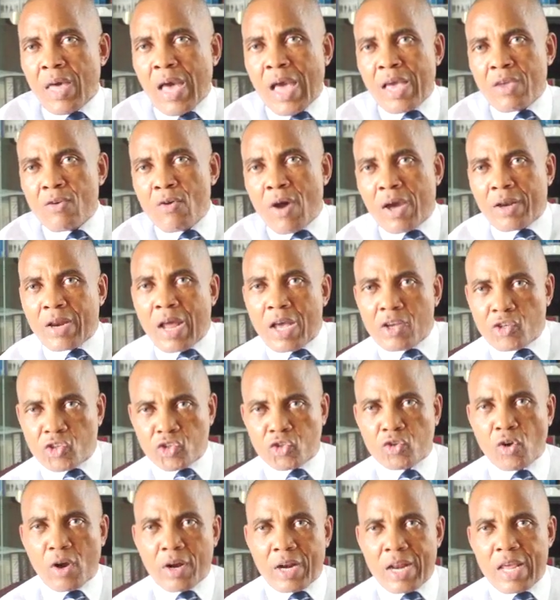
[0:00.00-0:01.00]
and you are now
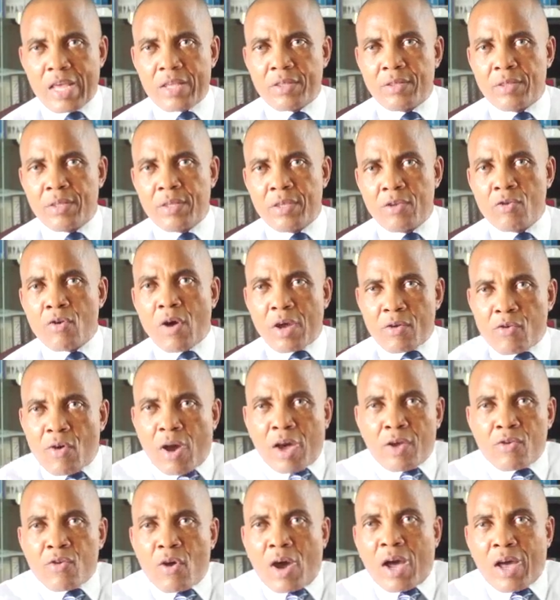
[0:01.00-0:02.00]
struggling,
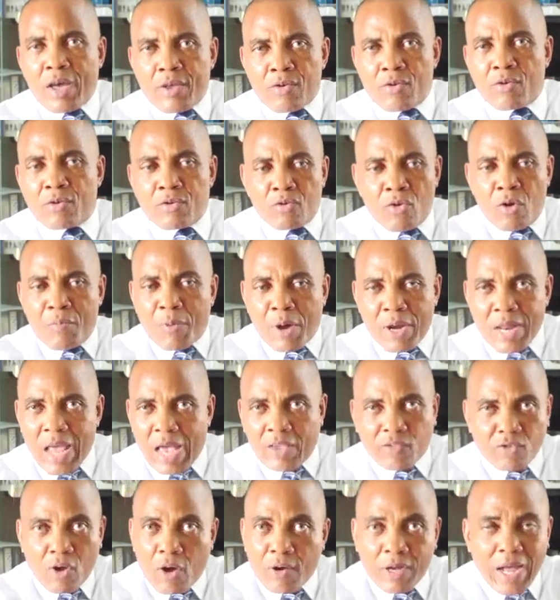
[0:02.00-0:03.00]
nobody
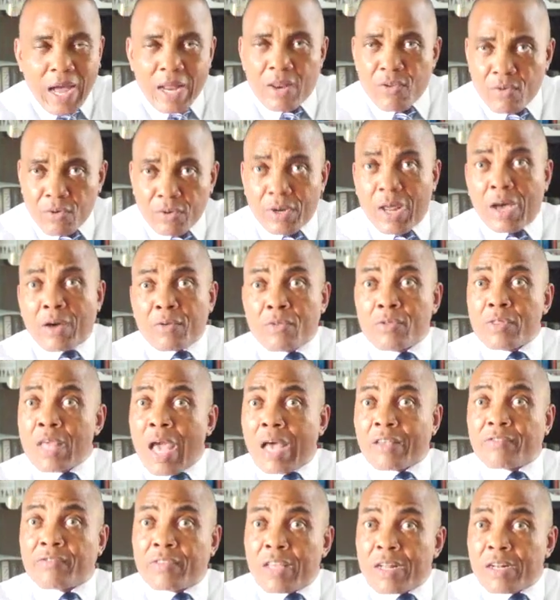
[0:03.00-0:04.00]
has conquered you now.
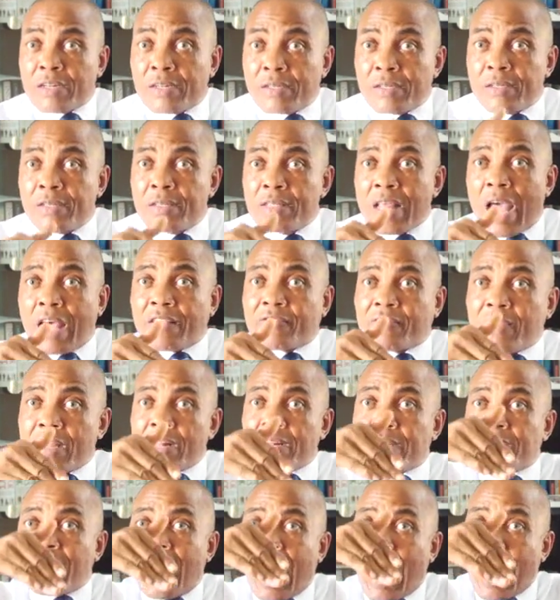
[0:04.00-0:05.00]
They are
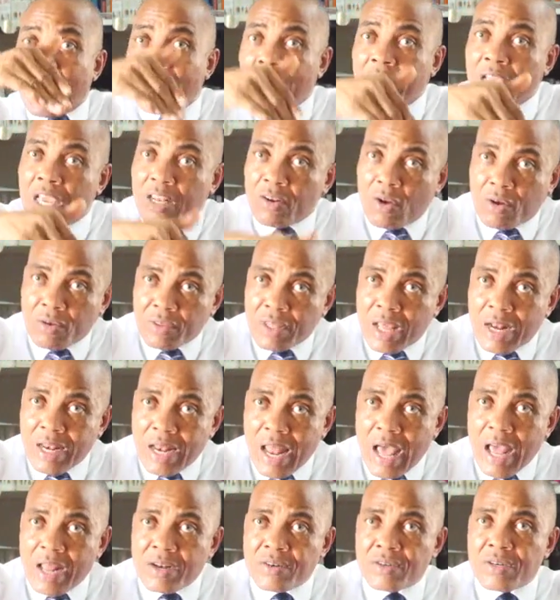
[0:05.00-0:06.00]
still hanging on the
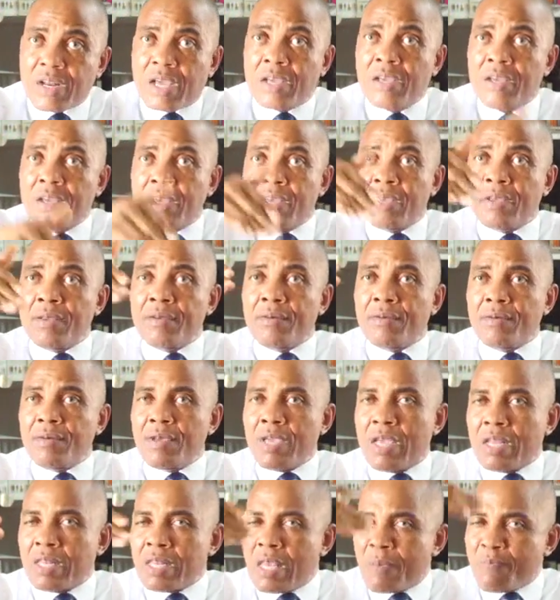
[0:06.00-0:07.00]
land
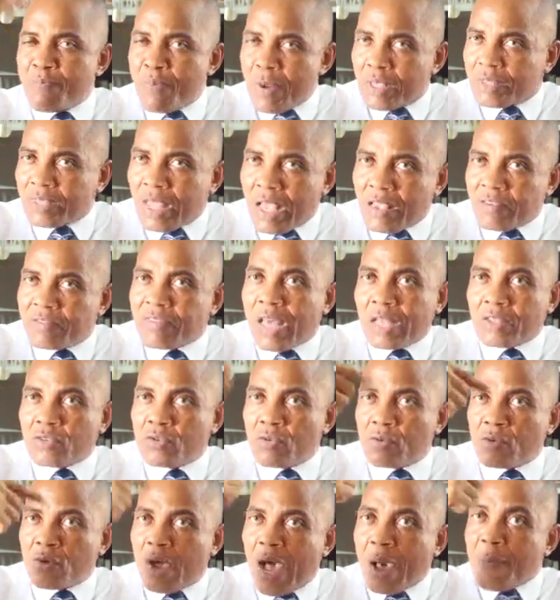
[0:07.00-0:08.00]
in the pretense
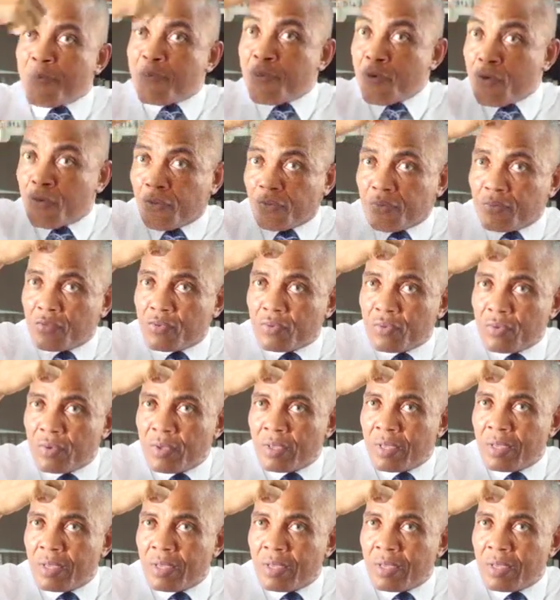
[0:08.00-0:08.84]
that you approved